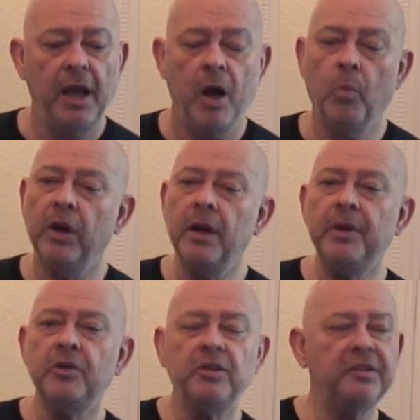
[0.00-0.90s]
And what I'm
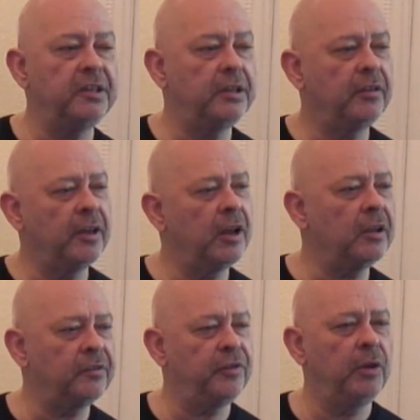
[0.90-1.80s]
interested in the
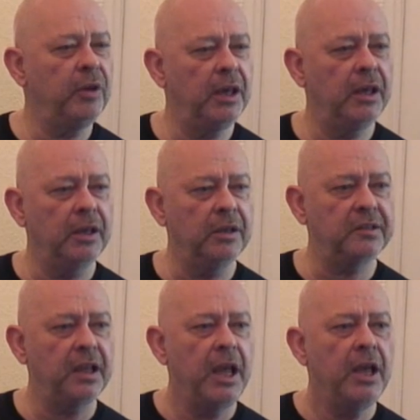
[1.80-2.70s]
last few years,